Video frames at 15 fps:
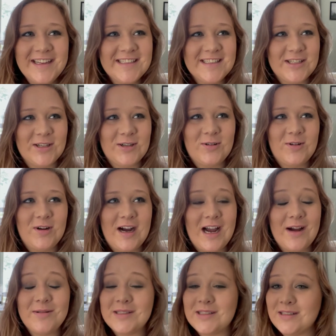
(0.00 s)
So
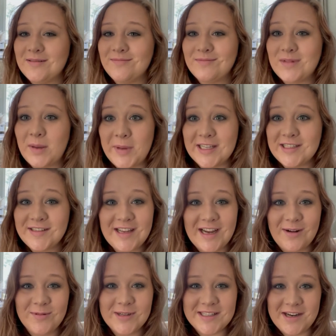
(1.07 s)
I was a mess.
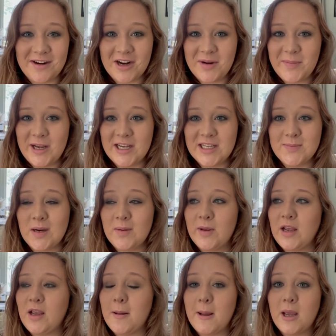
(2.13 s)
I was talking to my husband. I'm
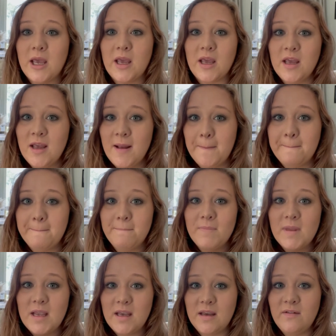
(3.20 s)
like, okay,
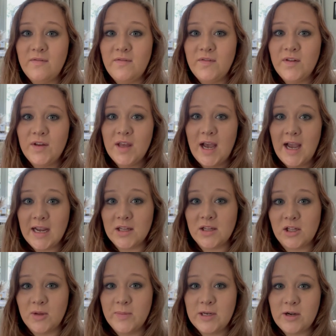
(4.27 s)
if I get the
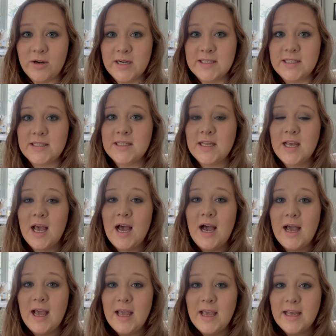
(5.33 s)
Clomid crazies,
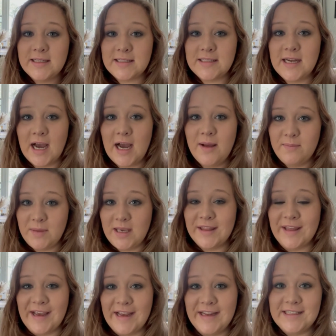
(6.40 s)
it's not me
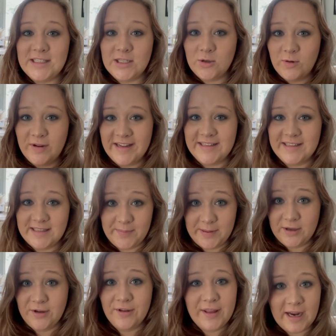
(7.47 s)
that hates you, it's the
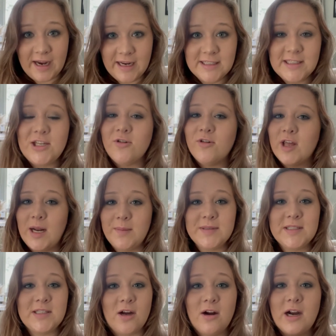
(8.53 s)
pill that hates you, and I'm
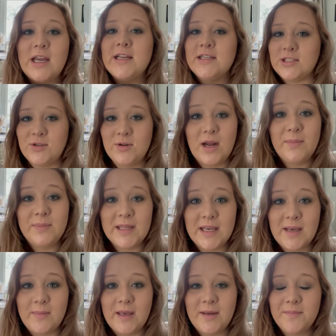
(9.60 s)
sorry, and do not
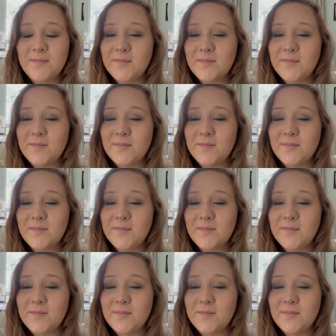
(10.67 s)
blame me.